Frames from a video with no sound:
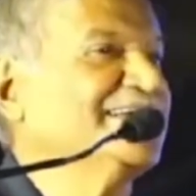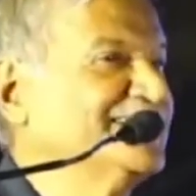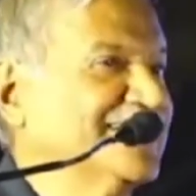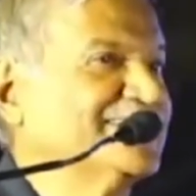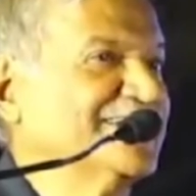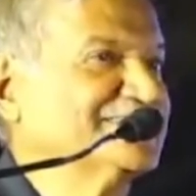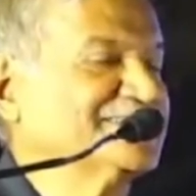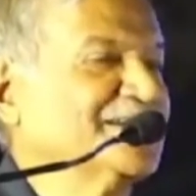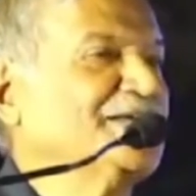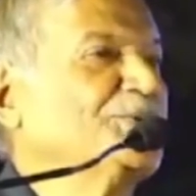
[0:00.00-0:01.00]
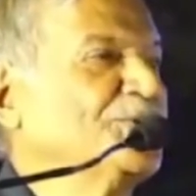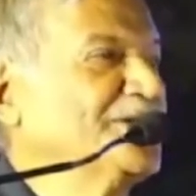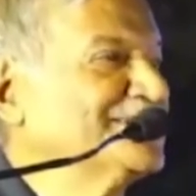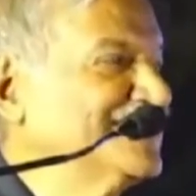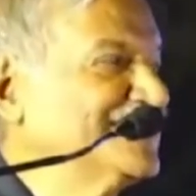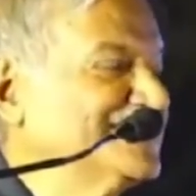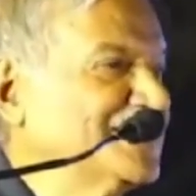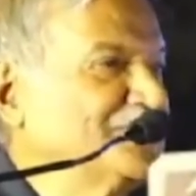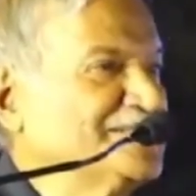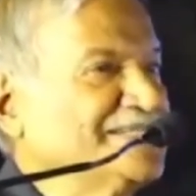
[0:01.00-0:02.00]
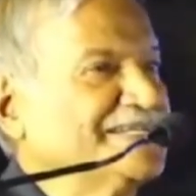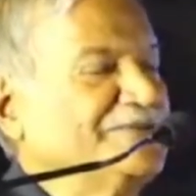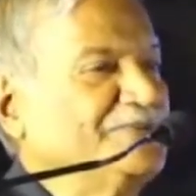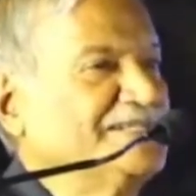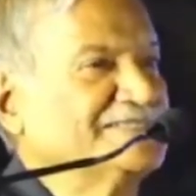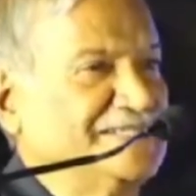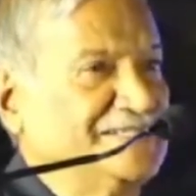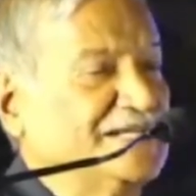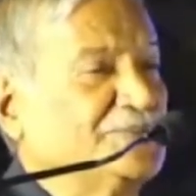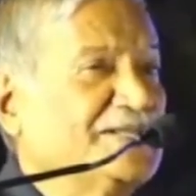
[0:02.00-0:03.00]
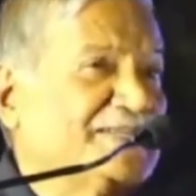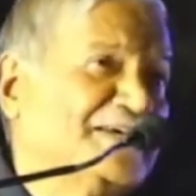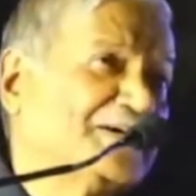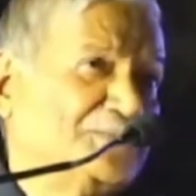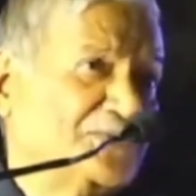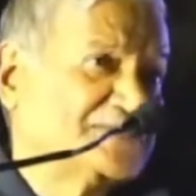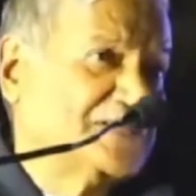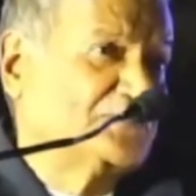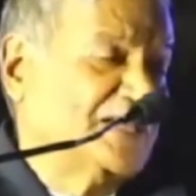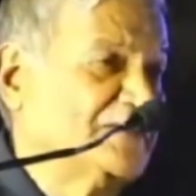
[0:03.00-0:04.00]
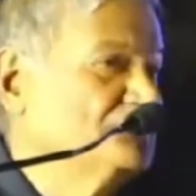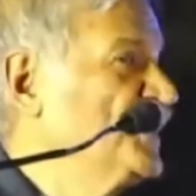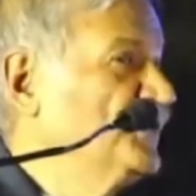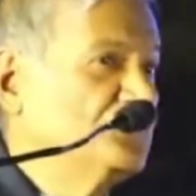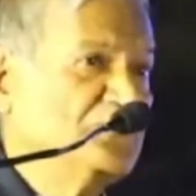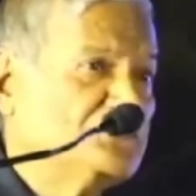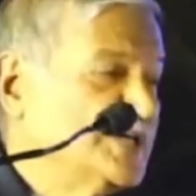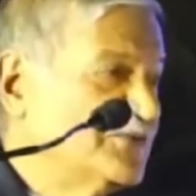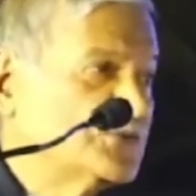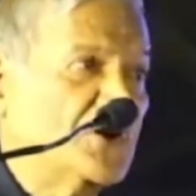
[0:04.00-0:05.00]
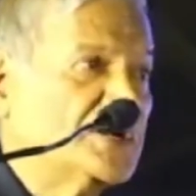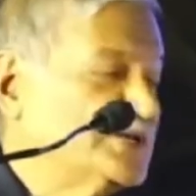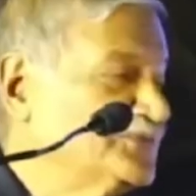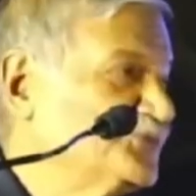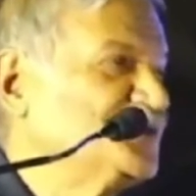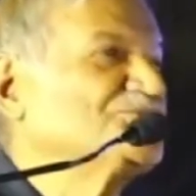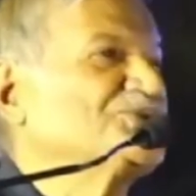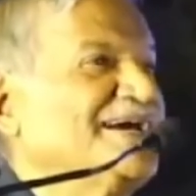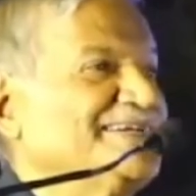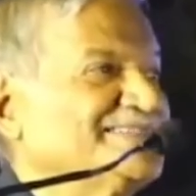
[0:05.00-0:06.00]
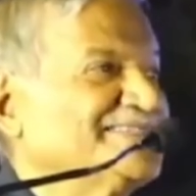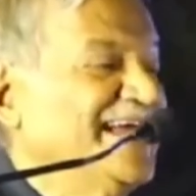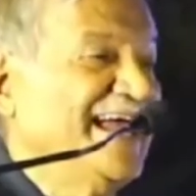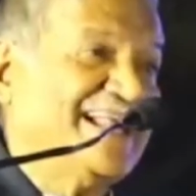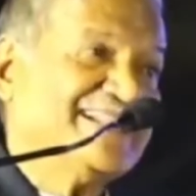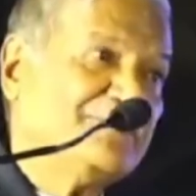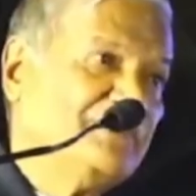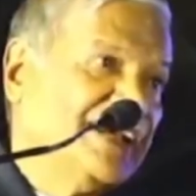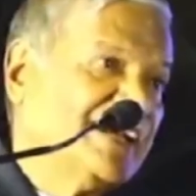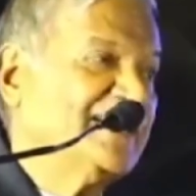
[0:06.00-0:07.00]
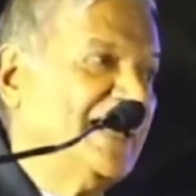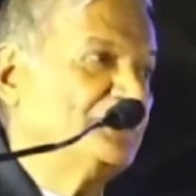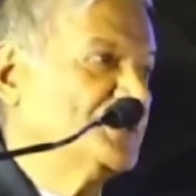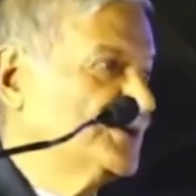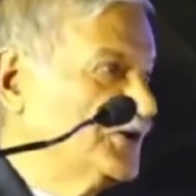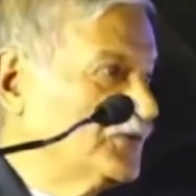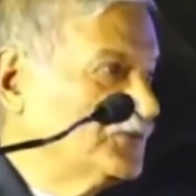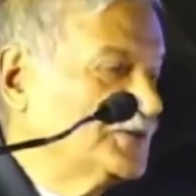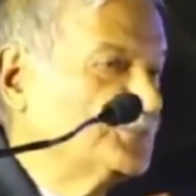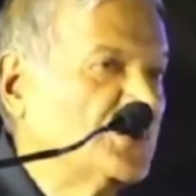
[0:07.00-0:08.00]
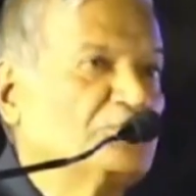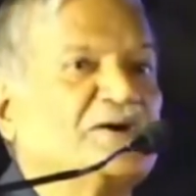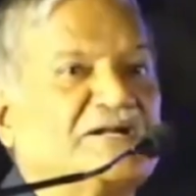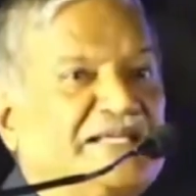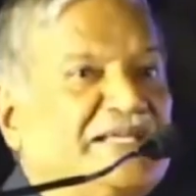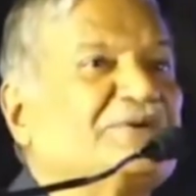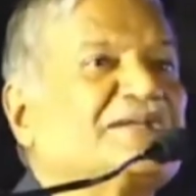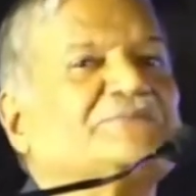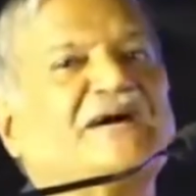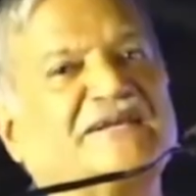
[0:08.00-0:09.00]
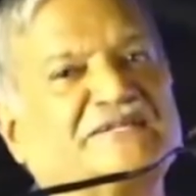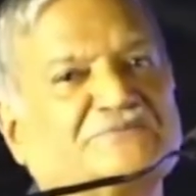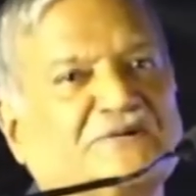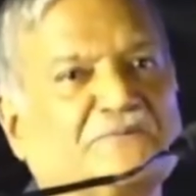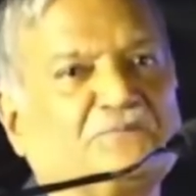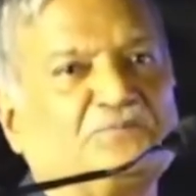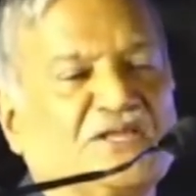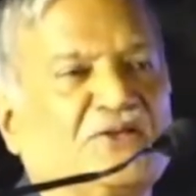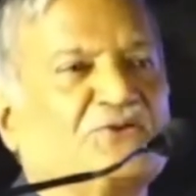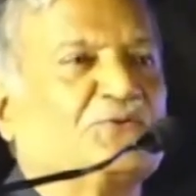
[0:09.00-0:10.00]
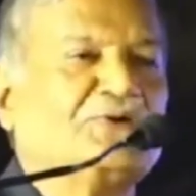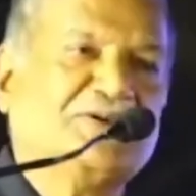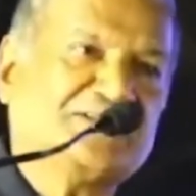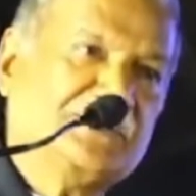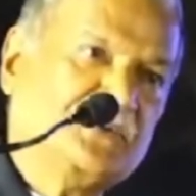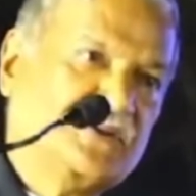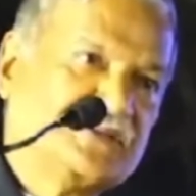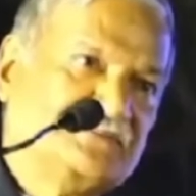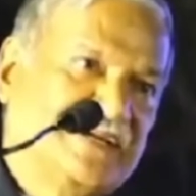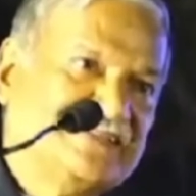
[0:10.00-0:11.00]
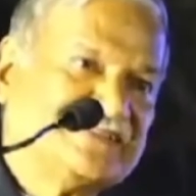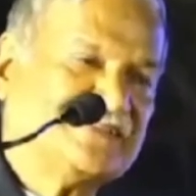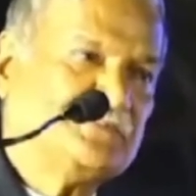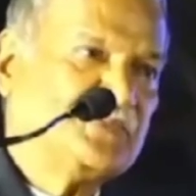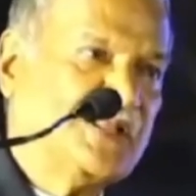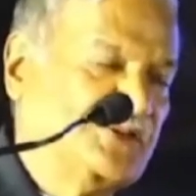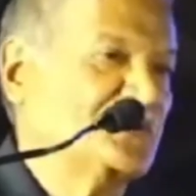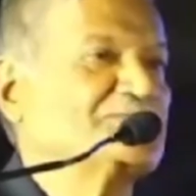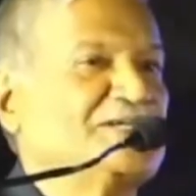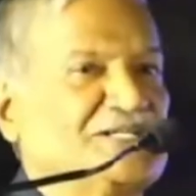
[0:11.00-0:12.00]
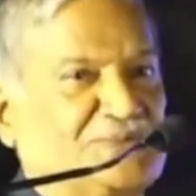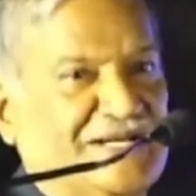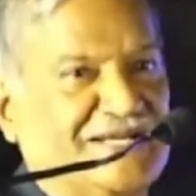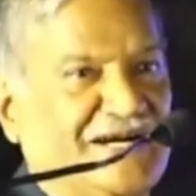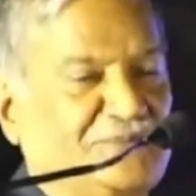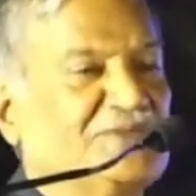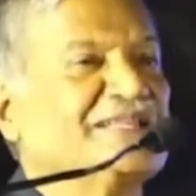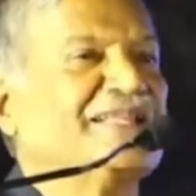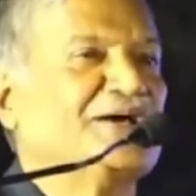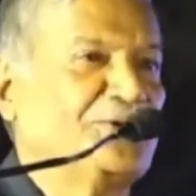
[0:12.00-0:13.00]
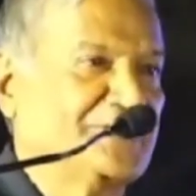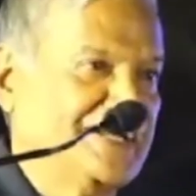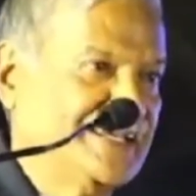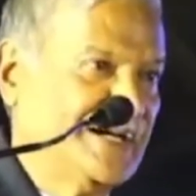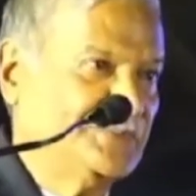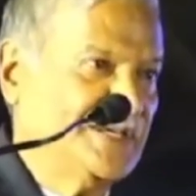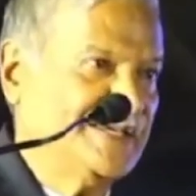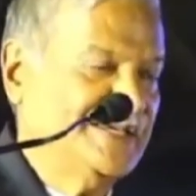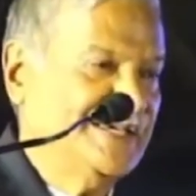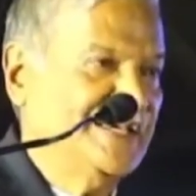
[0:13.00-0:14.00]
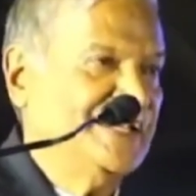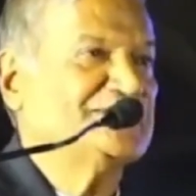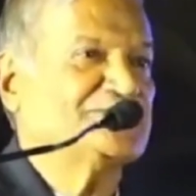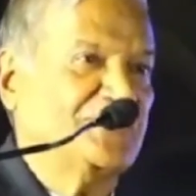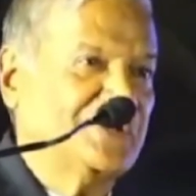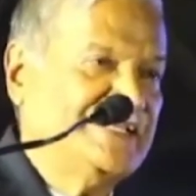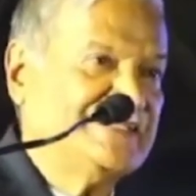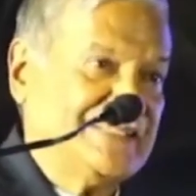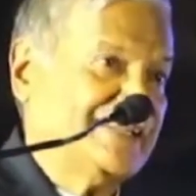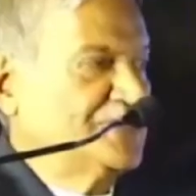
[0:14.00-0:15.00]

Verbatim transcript: leader does. Decoding the leader basically means leader will think about something which we have not even visualized, and then make it happen along with a proper team and the management. So we wish him all the best. A lot of things will come. They are already coming. He's already said